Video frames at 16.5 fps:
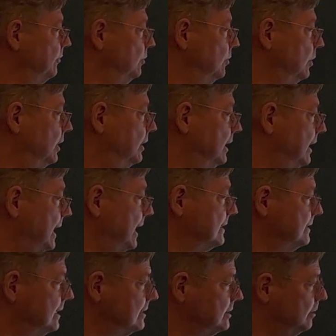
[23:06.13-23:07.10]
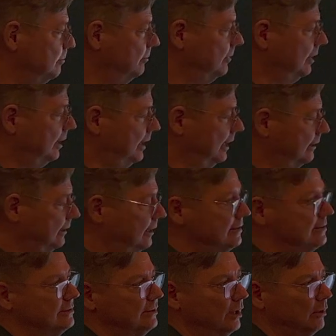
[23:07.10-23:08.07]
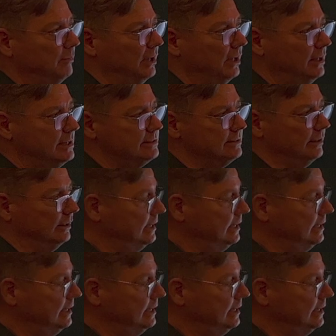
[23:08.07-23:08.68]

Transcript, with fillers: you can then access them like this. They'll be listed.